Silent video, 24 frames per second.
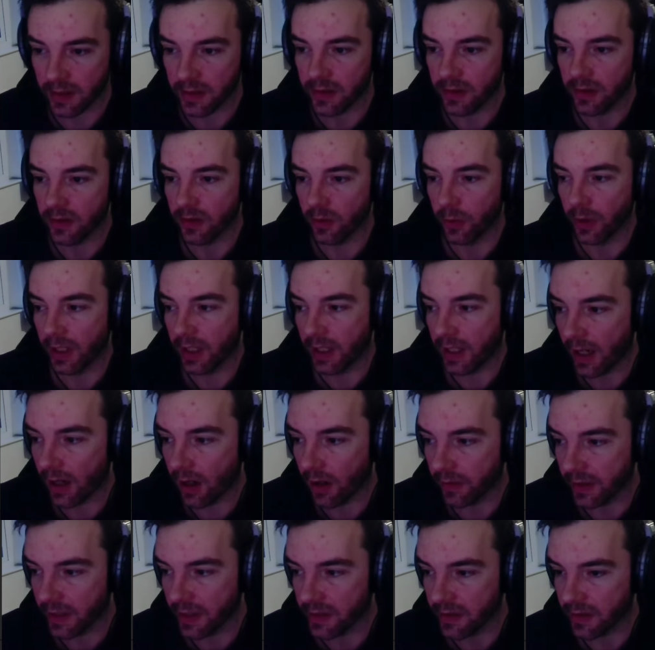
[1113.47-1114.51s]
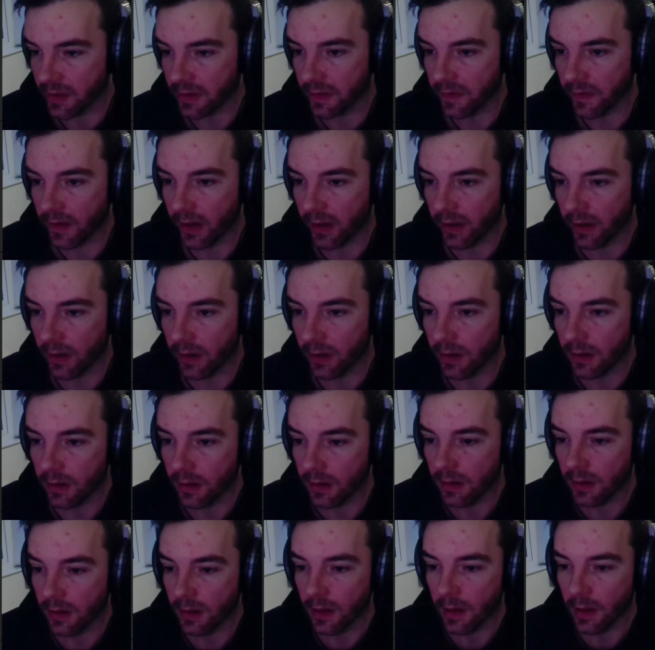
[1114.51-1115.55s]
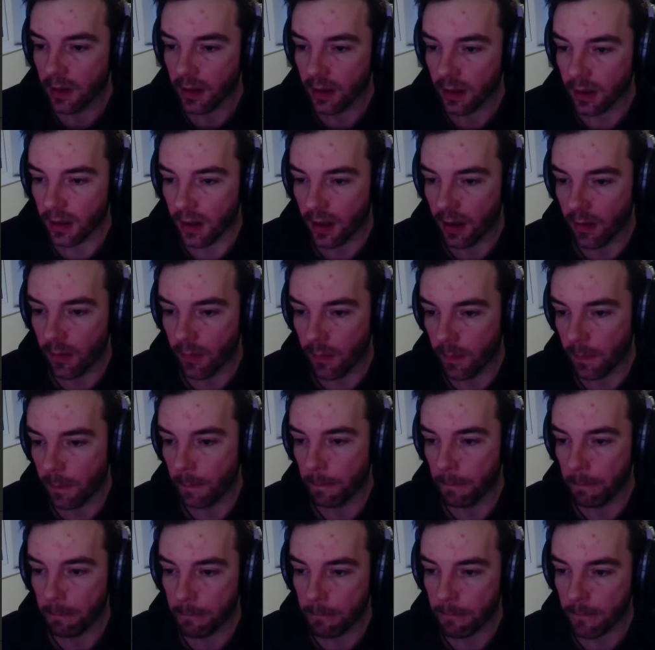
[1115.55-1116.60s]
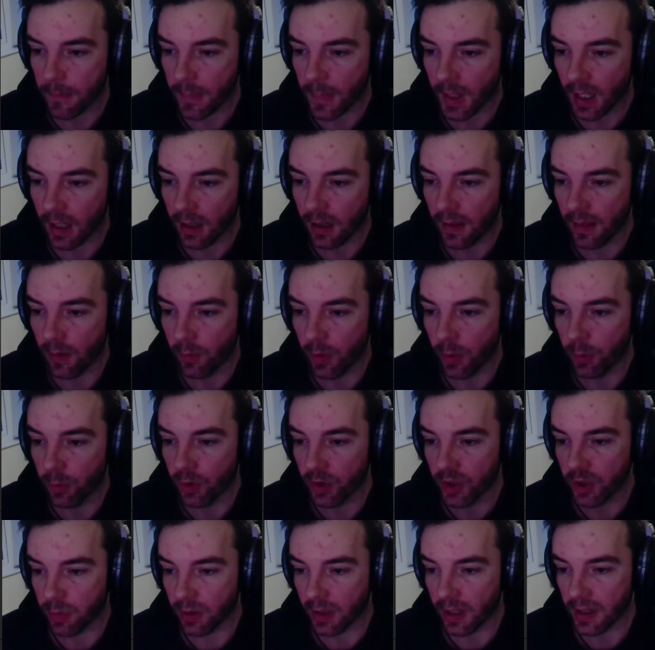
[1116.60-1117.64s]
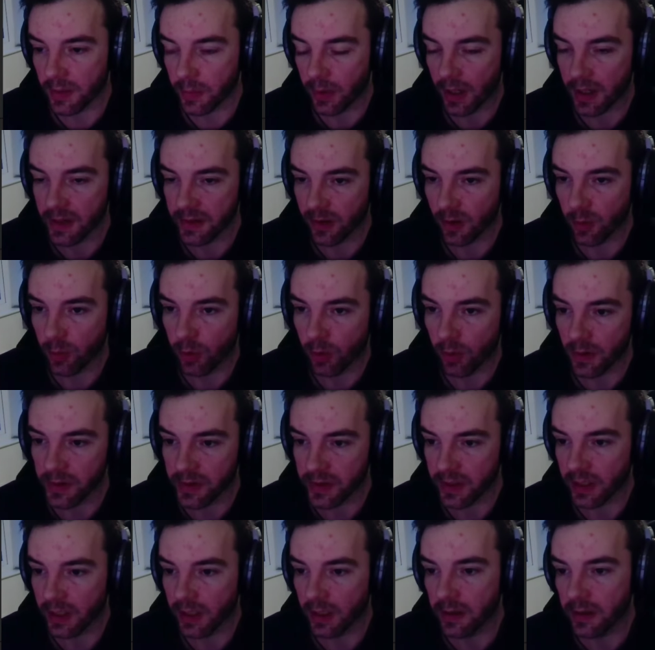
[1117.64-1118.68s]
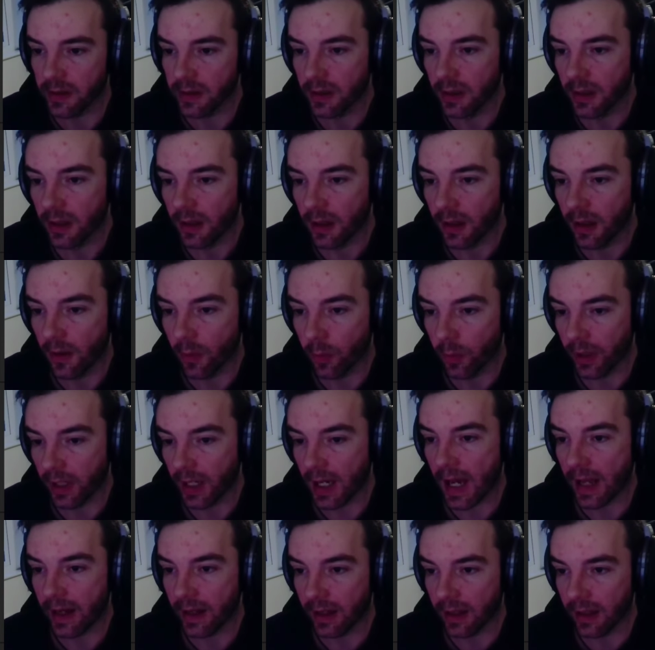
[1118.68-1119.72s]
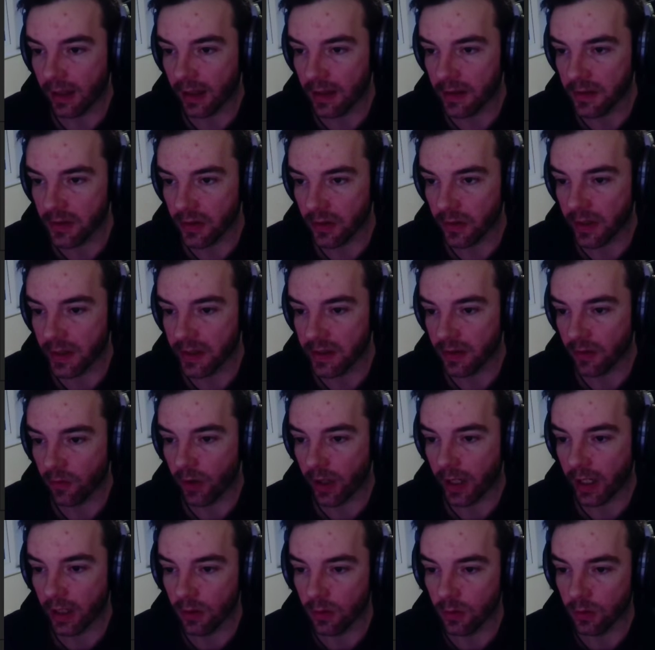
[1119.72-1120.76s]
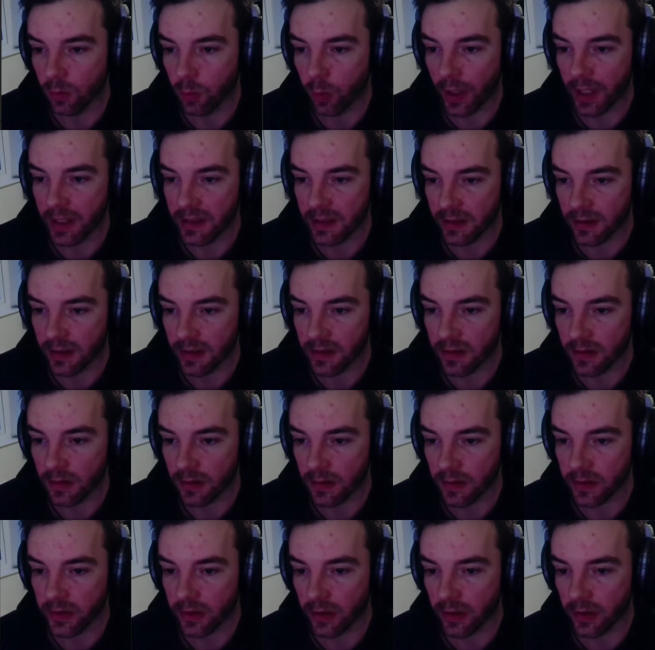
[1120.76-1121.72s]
So we get our distance value, and then we multiply it by 0.16, and then we add it into this array called weighted distance.